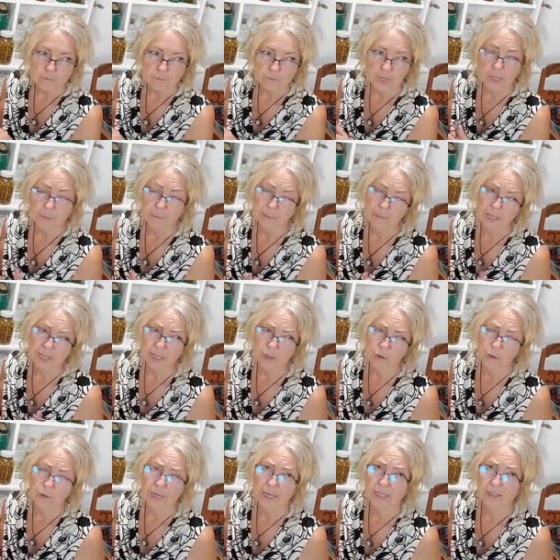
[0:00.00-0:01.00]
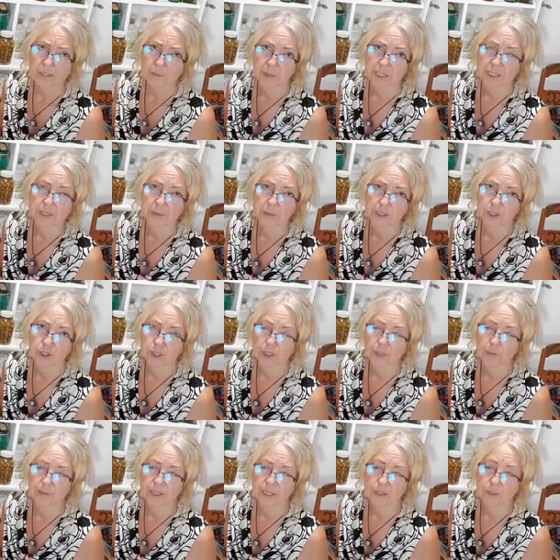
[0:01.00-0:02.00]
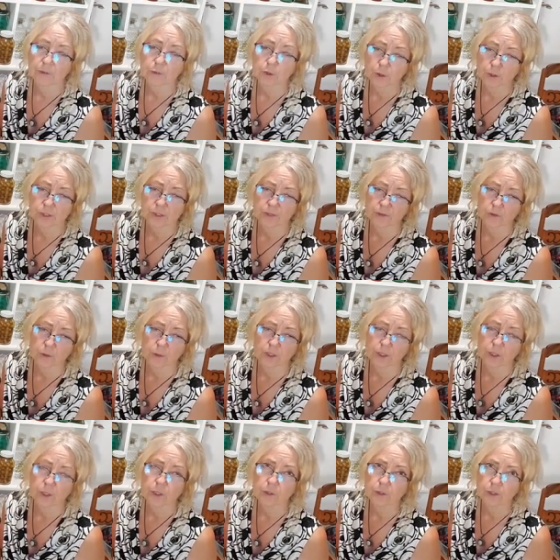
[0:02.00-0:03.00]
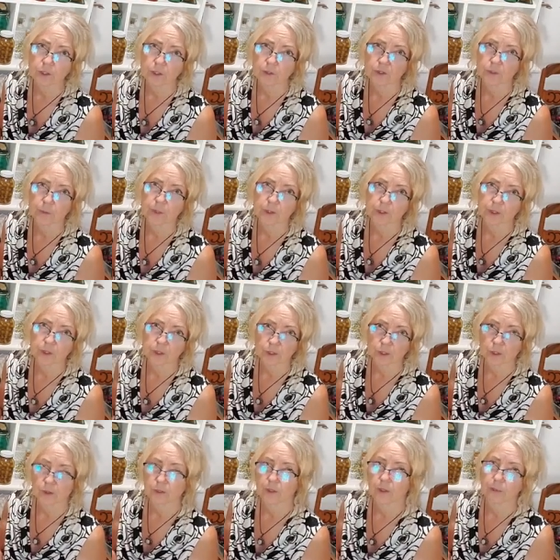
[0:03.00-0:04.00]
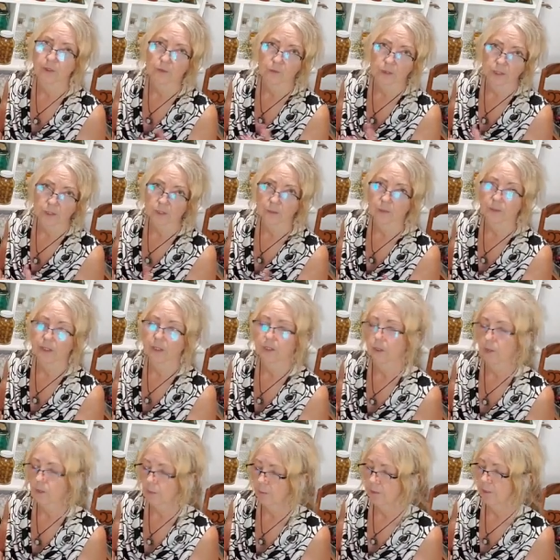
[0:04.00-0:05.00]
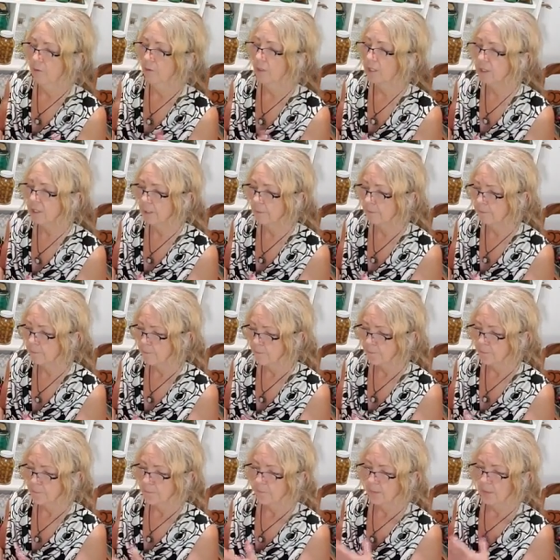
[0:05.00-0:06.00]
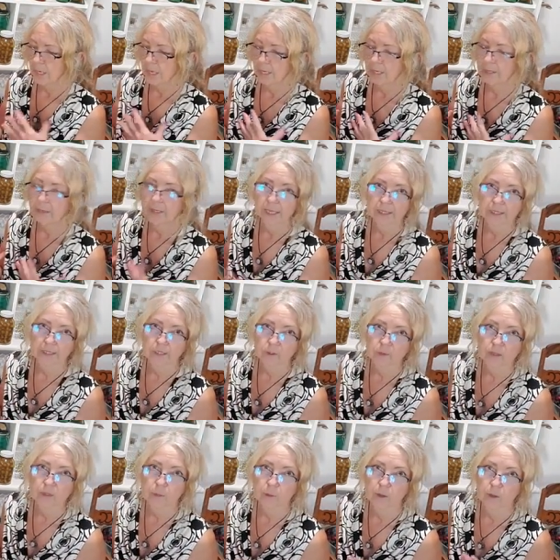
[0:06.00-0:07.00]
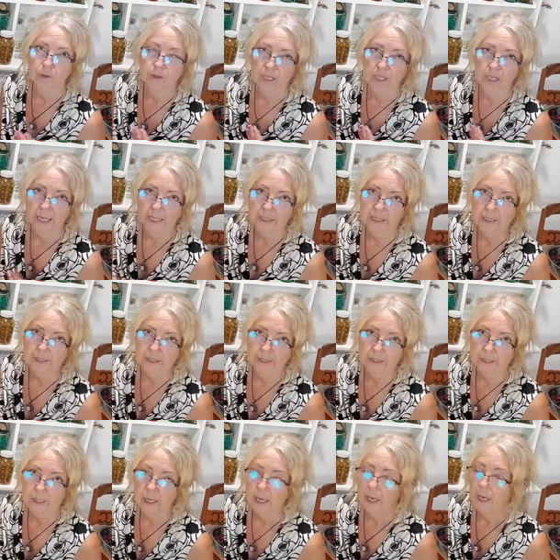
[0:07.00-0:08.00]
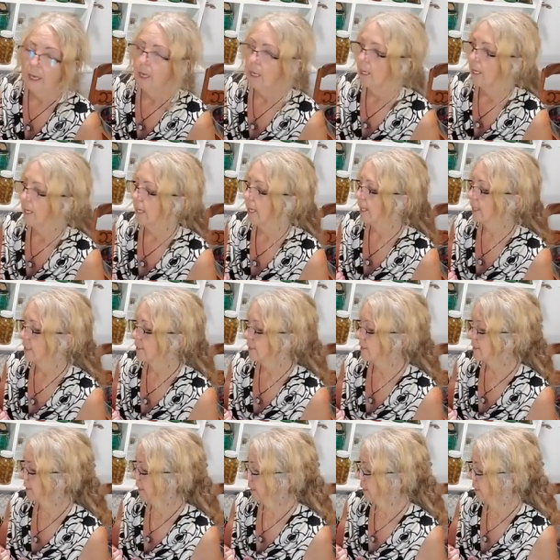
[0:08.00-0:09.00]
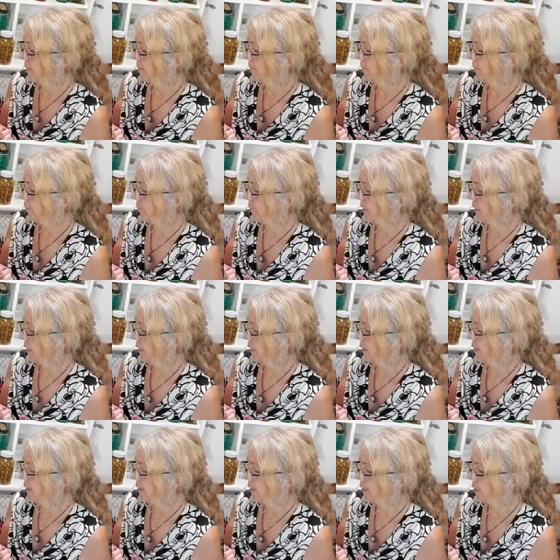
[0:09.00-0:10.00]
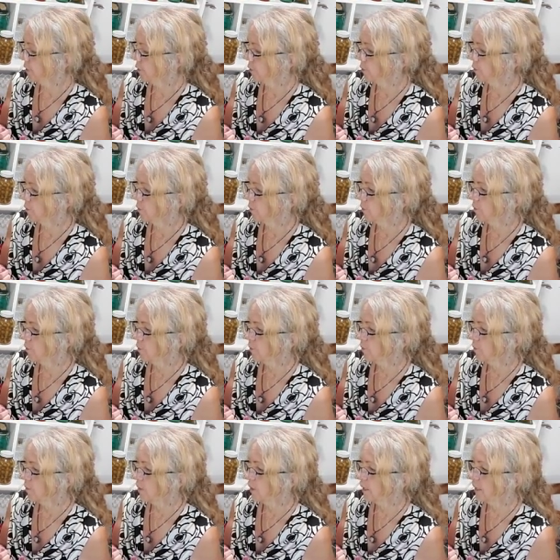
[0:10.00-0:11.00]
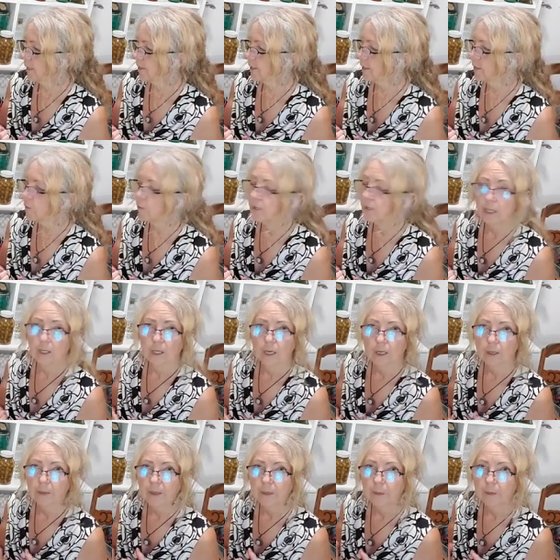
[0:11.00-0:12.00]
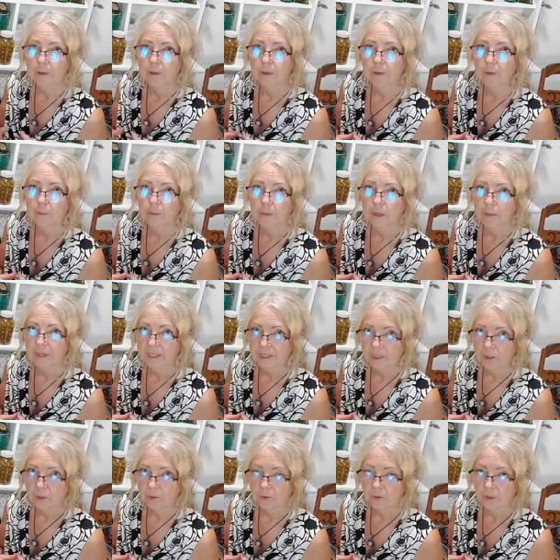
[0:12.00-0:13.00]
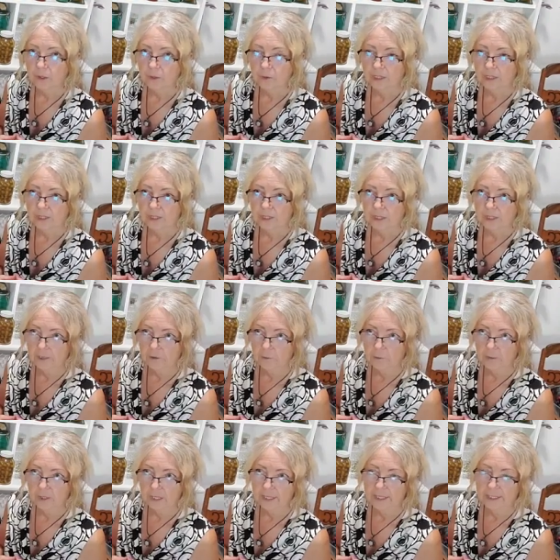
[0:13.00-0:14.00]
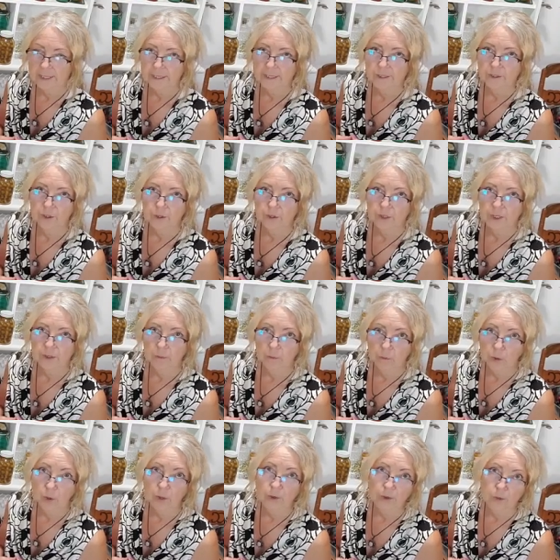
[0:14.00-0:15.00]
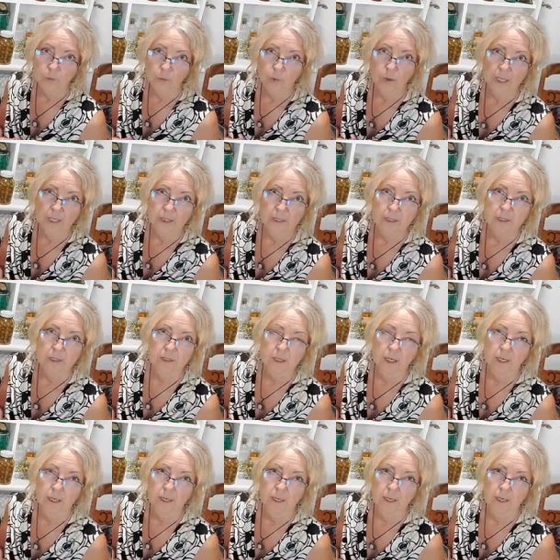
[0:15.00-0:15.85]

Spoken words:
and many grains, but especially the beans, of course everyone knows, so you're supposed to soak them and rinse them and soak them and rinse them, and that's to remove the lectins. And so I think what a lot of people maybe don't know is that you really need to do it more than once.